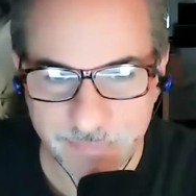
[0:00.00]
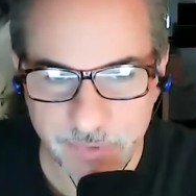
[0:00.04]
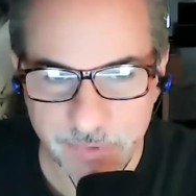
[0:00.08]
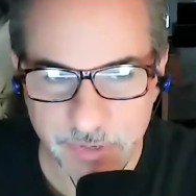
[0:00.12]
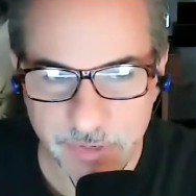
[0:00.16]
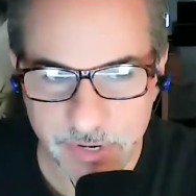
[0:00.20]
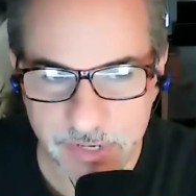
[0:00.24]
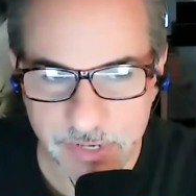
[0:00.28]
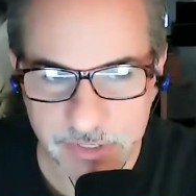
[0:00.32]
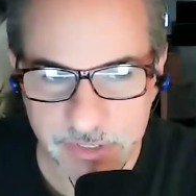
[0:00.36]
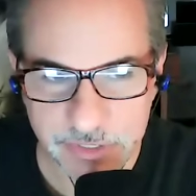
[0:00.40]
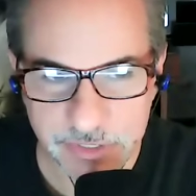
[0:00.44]

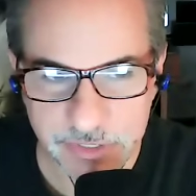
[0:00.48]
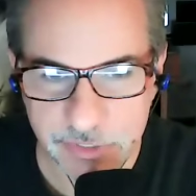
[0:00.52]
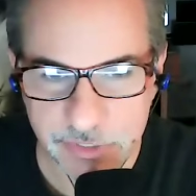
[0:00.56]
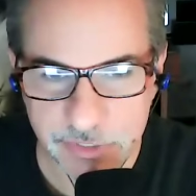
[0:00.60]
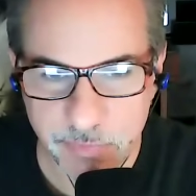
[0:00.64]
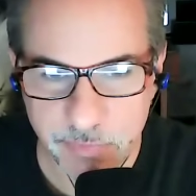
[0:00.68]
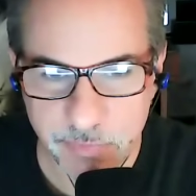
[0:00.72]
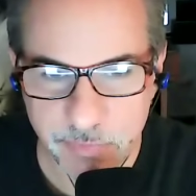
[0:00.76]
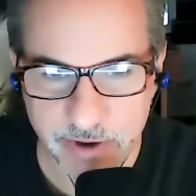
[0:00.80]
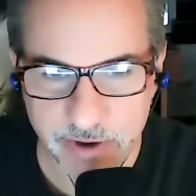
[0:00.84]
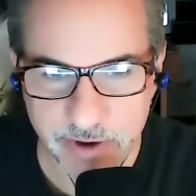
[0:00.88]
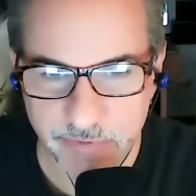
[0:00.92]
You need to
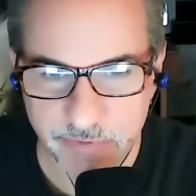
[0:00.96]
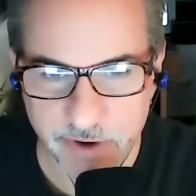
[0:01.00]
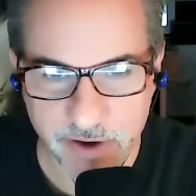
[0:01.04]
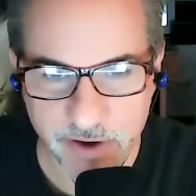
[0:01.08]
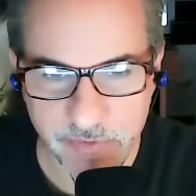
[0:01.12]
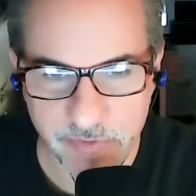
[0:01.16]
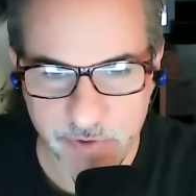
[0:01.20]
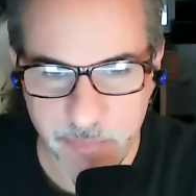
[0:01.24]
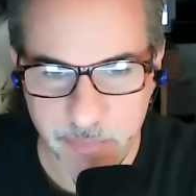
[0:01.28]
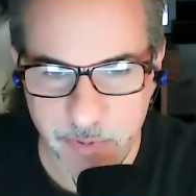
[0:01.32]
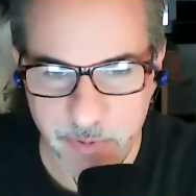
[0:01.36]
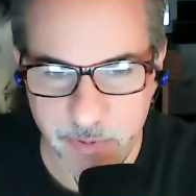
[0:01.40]
just pray for
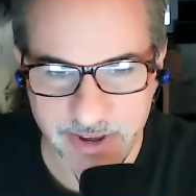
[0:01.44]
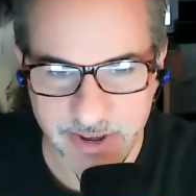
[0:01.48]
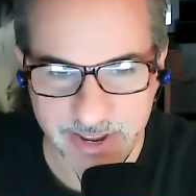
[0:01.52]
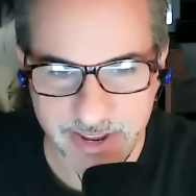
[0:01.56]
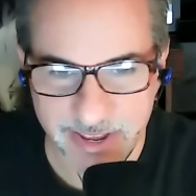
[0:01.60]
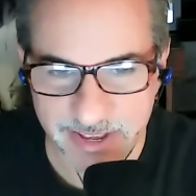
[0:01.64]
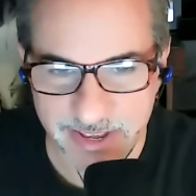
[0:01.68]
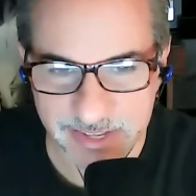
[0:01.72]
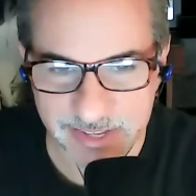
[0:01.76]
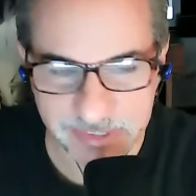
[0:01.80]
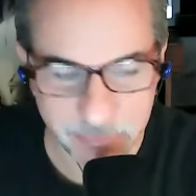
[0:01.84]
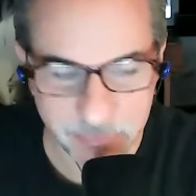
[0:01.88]

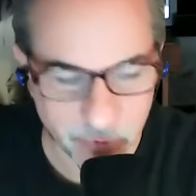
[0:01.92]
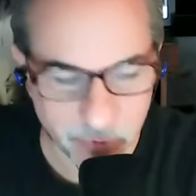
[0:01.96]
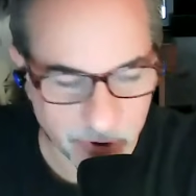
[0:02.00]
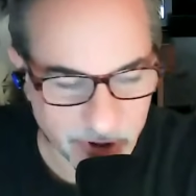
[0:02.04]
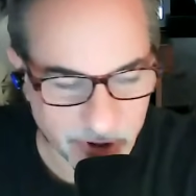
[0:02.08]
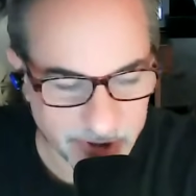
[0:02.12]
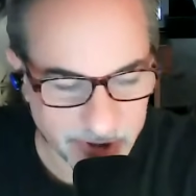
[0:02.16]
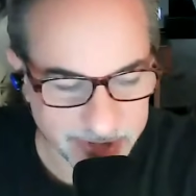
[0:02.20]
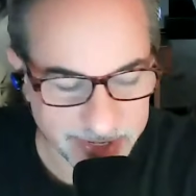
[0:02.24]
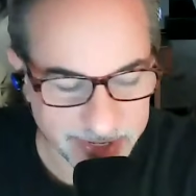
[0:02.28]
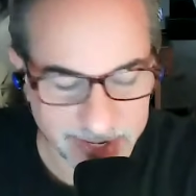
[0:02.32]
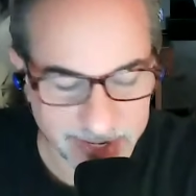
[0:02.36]
everybody, because we're
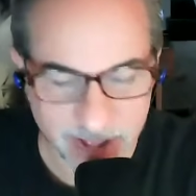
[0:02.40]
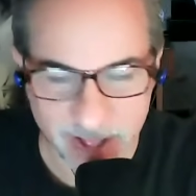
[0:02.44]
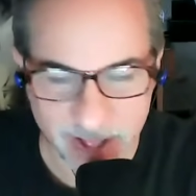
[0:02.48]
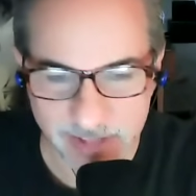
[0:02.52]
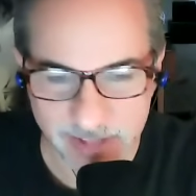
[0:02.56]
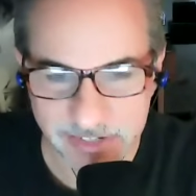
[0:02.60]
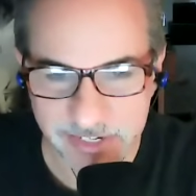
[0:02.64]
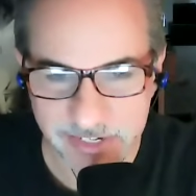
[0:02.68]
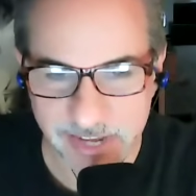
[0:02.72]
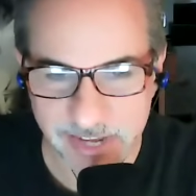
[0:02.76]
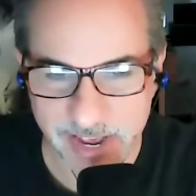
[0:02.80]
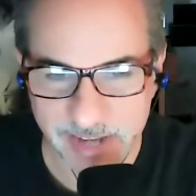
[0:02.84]
all in
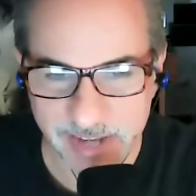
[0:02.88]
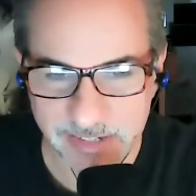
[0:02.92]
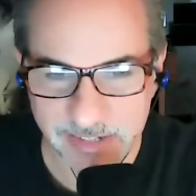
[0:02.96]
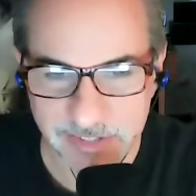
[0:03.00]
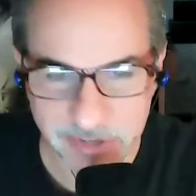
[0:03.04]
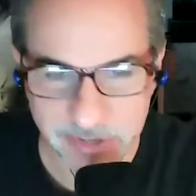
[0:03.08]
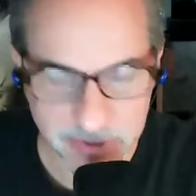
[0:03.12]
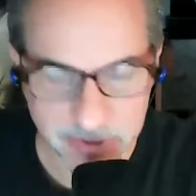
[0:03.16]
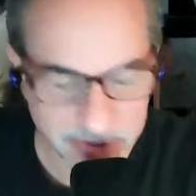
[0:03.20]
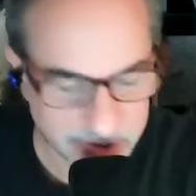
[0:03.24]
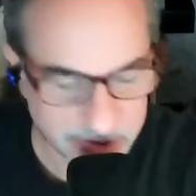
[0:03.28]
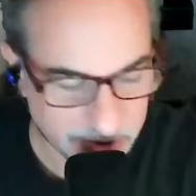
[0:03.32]
contact